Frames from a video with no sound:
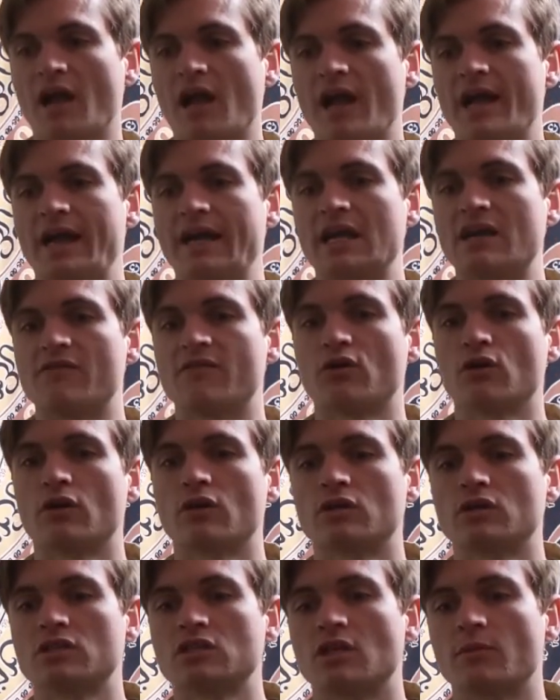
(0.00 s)
and I've
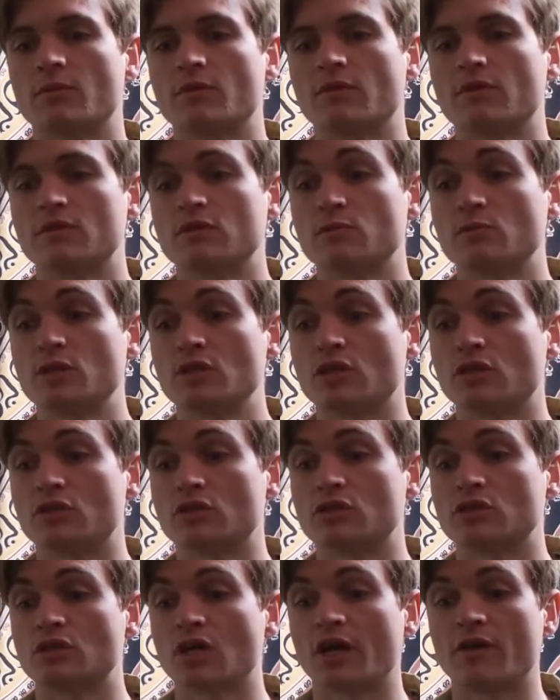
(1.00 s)
heard some of the
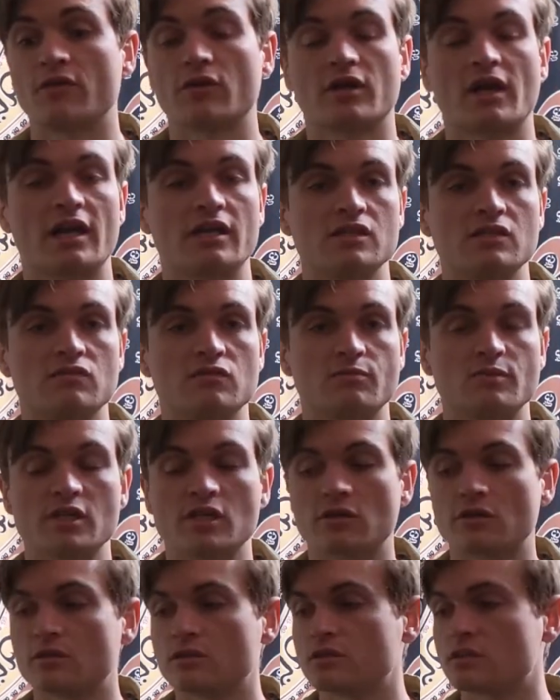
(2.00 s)
speakers, other kinds of
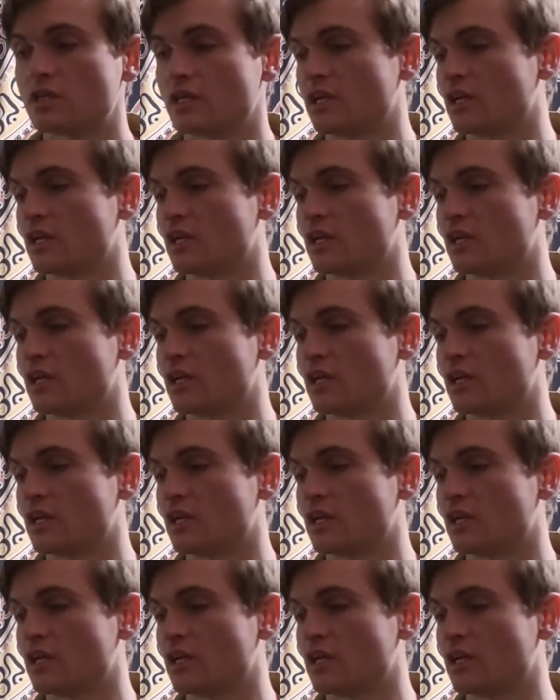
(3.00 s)
speakers,